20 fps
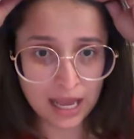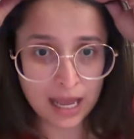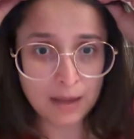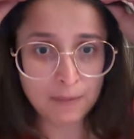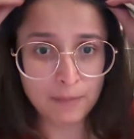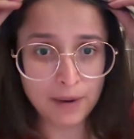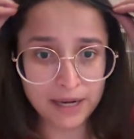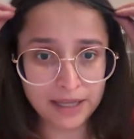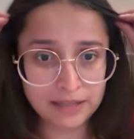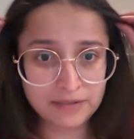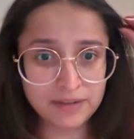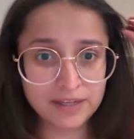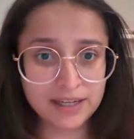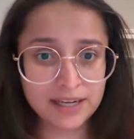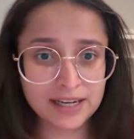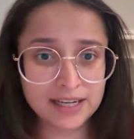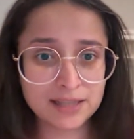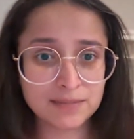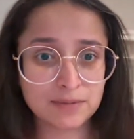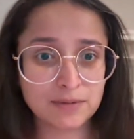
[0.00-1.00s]
By the way,
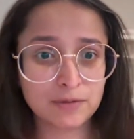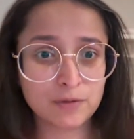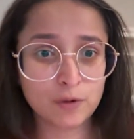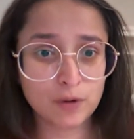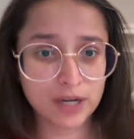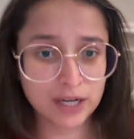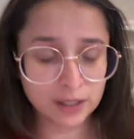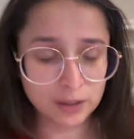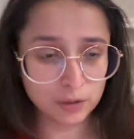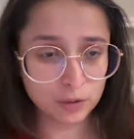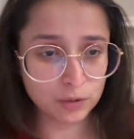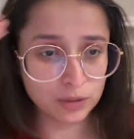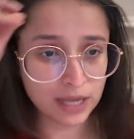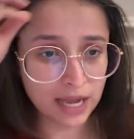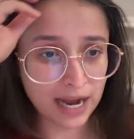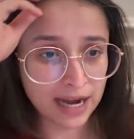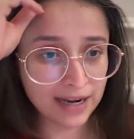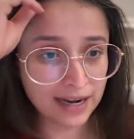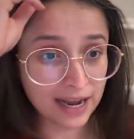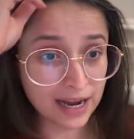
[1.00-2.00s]
guys, before I do
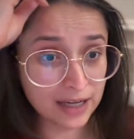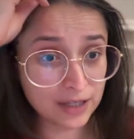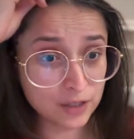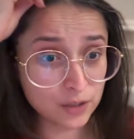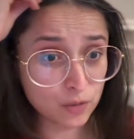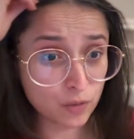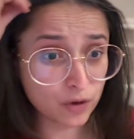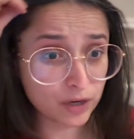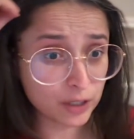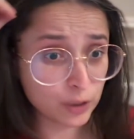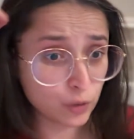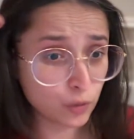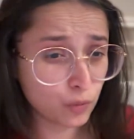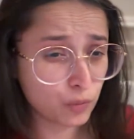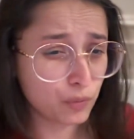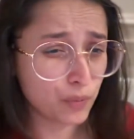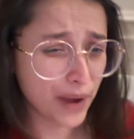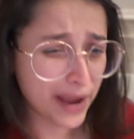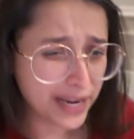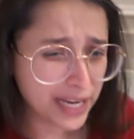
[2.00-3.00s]
that, I just wanted to
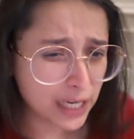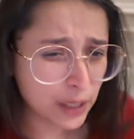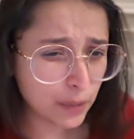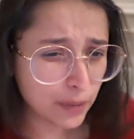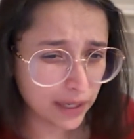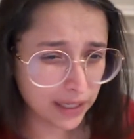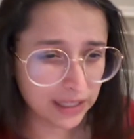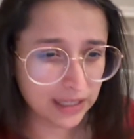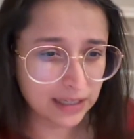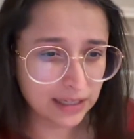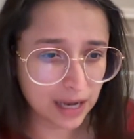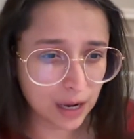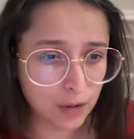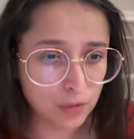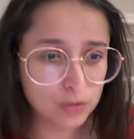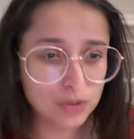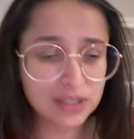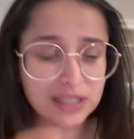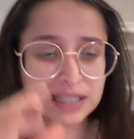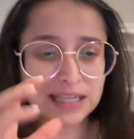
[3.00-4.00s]
very quickly
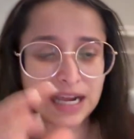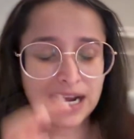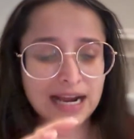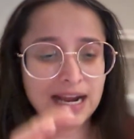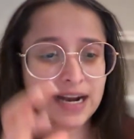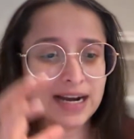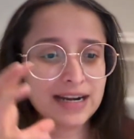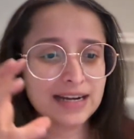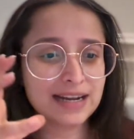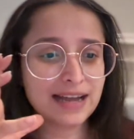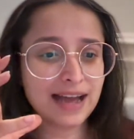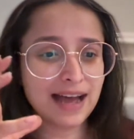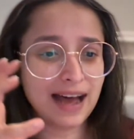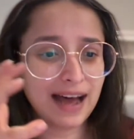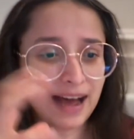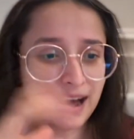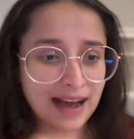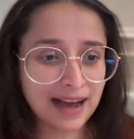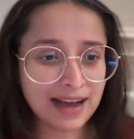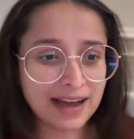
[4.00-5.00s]
announce that
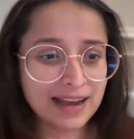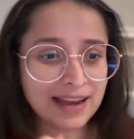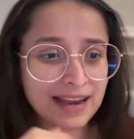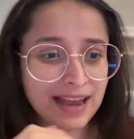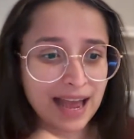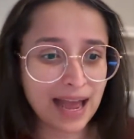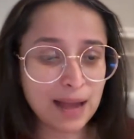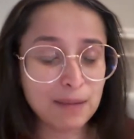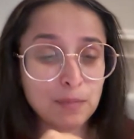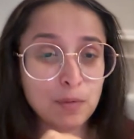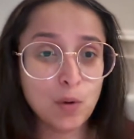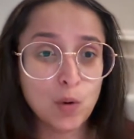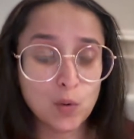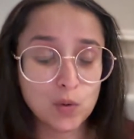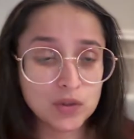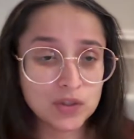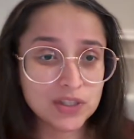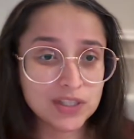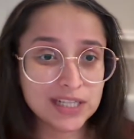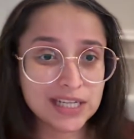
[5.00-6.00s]
I am
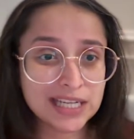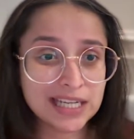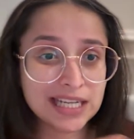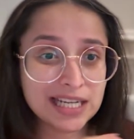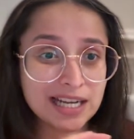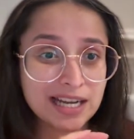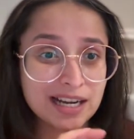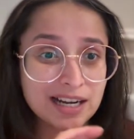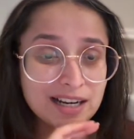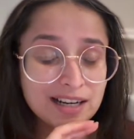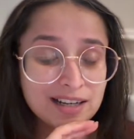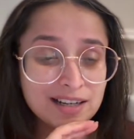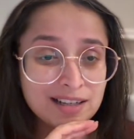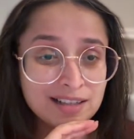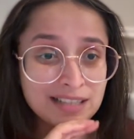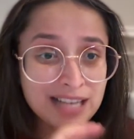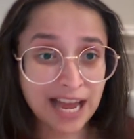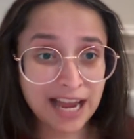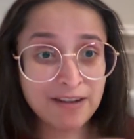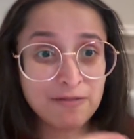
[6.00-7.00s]
hosting a
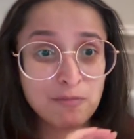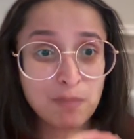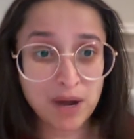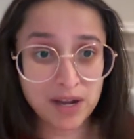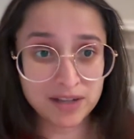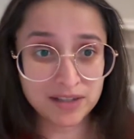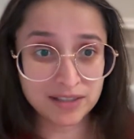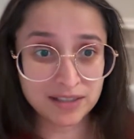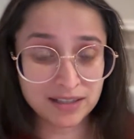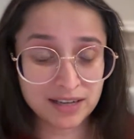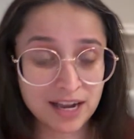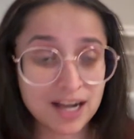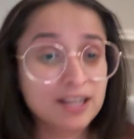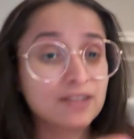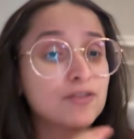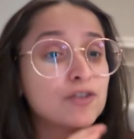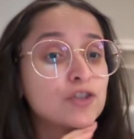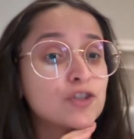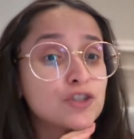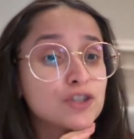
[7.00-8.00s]
live masterclass,
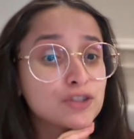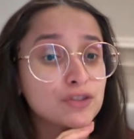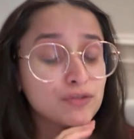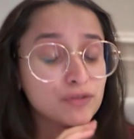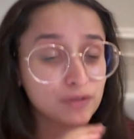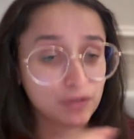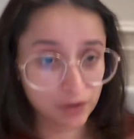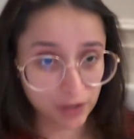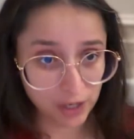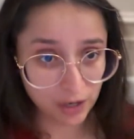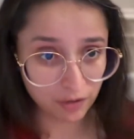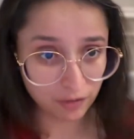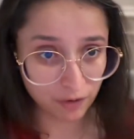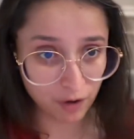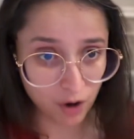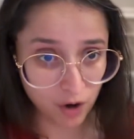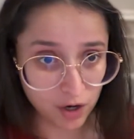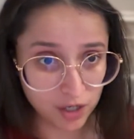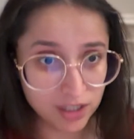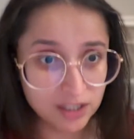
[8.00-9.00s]
which is free of
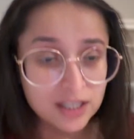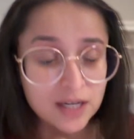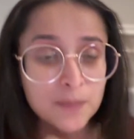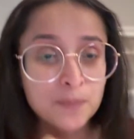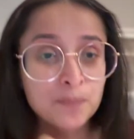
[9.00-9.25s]
cost,